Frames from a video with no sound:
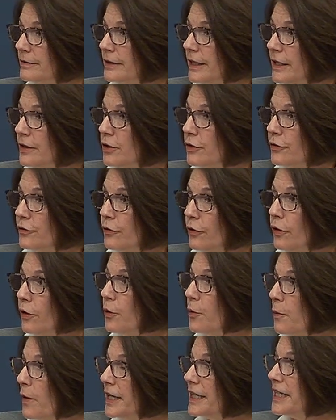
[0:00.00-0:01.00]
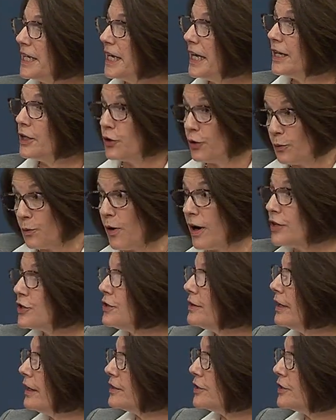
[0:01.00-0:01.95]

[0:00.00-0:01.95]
and your 401k, you're watching that